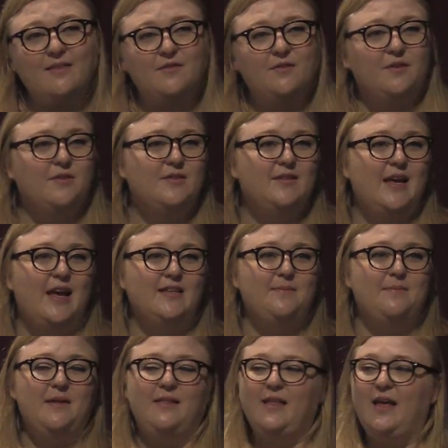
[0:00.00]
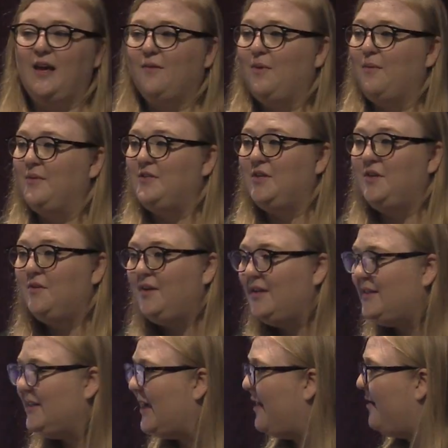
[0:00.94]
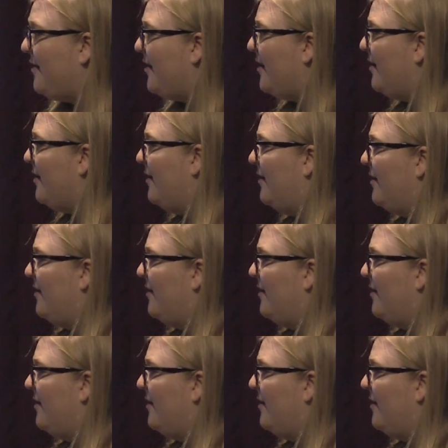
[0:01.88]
So it would say something like, we went to uni together,